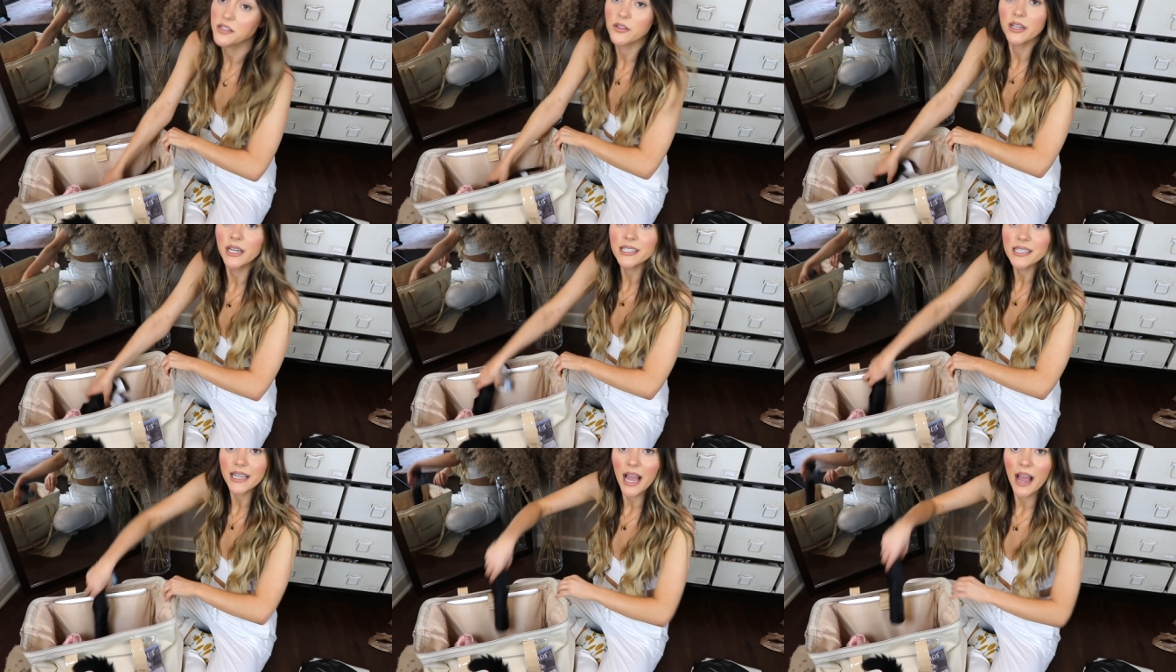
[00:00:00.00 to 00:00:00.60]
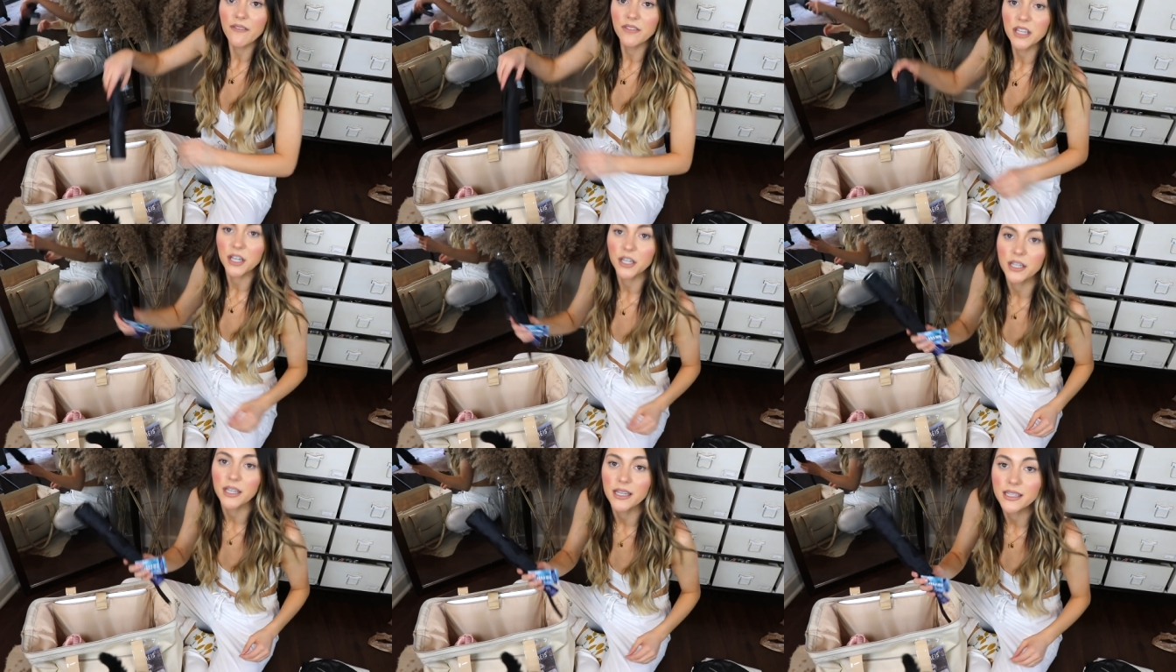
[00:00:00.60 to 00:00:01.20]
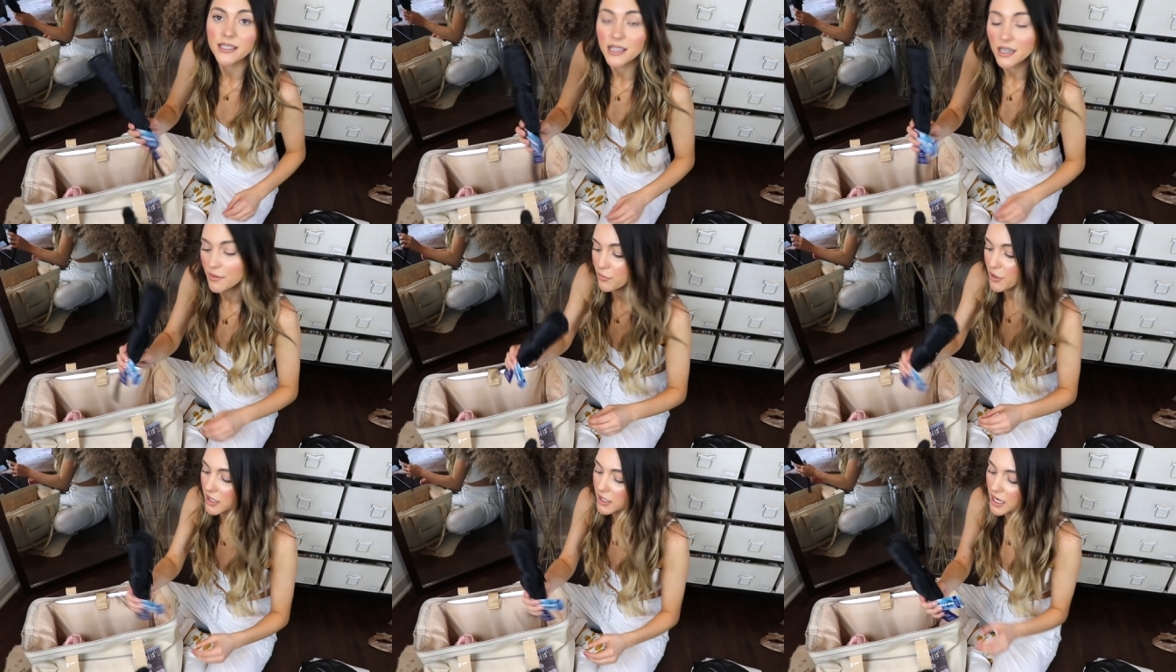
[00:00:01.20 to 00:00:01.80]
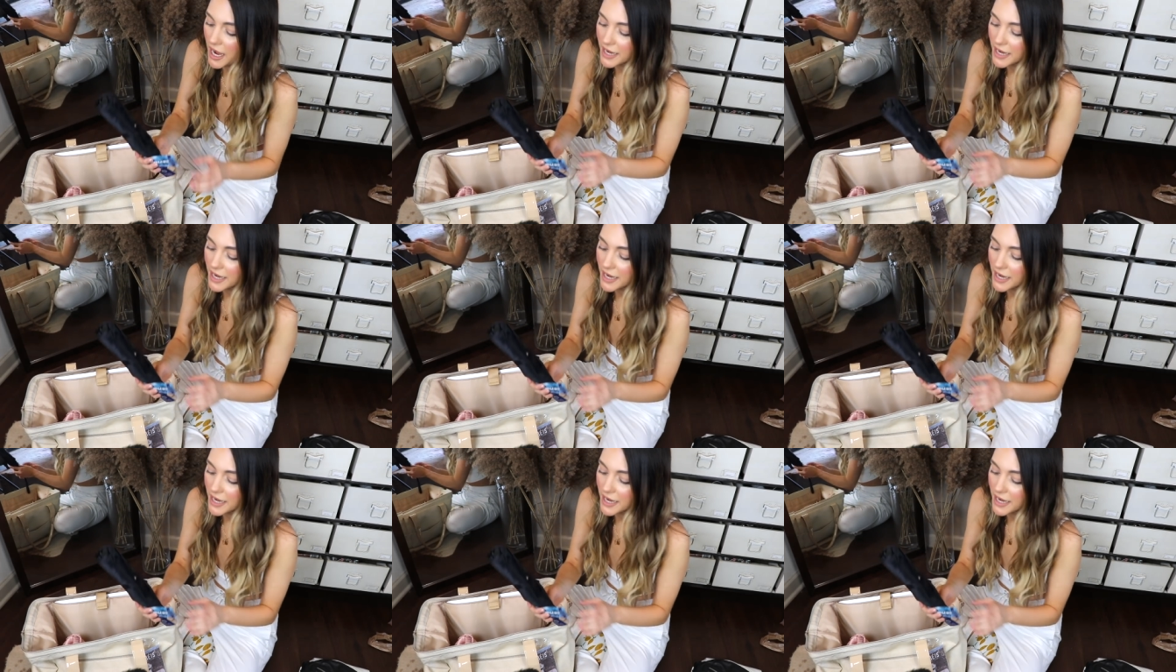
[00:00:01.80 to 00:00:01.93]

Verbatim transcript: so the next thing I have in here is an umbrella.